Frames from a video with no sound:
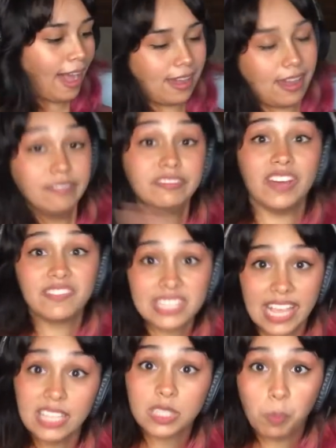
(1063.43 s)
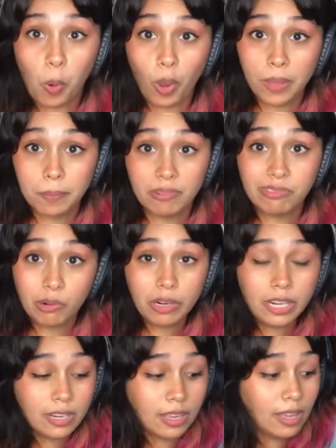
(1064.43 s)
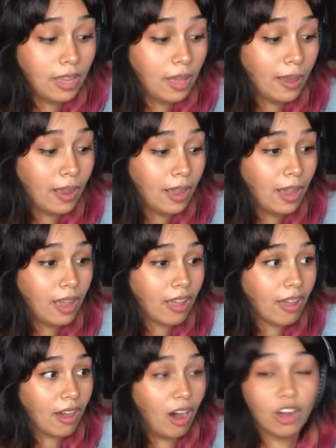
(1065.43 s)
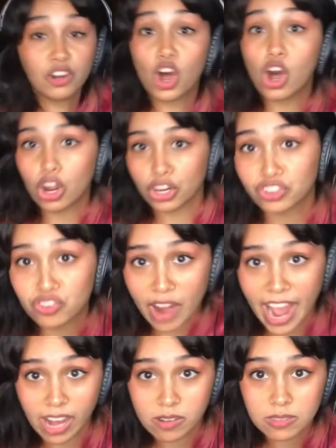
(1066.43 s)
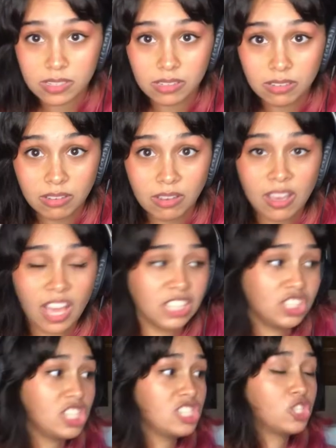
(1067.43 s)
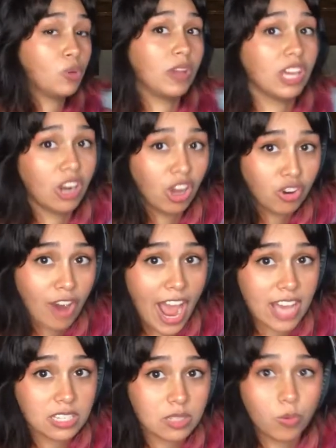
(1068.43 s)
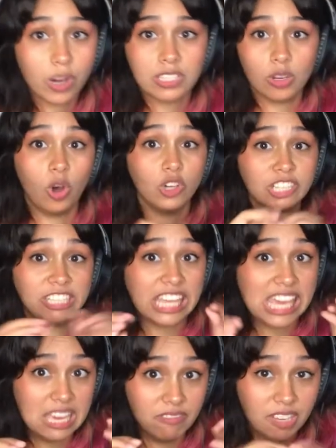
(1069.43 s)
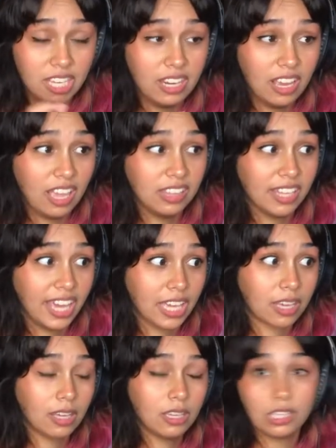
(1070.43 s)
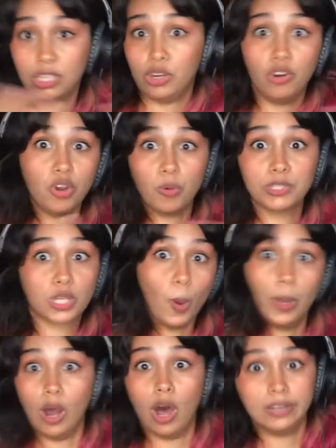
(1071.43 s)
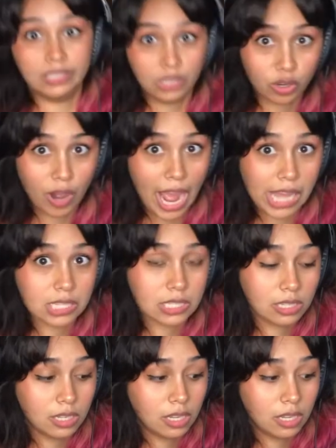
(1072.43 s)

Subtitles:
I've never danced point before on hard ground. And she's doing it on grass where it's all uneven and, like, you don't know what's going on in the grass.